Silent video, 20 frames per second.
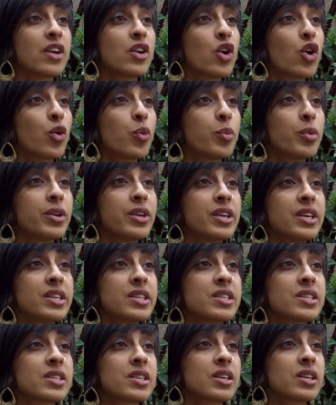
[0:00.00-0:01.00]
and
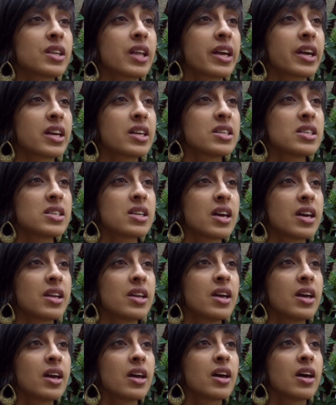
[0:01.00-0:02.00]
openness, like I
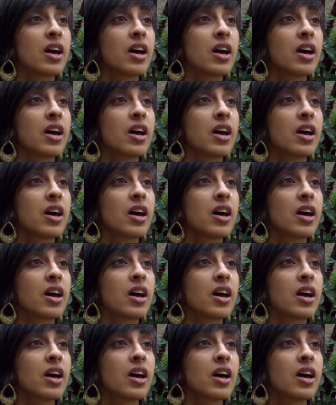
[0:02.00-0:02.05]
said,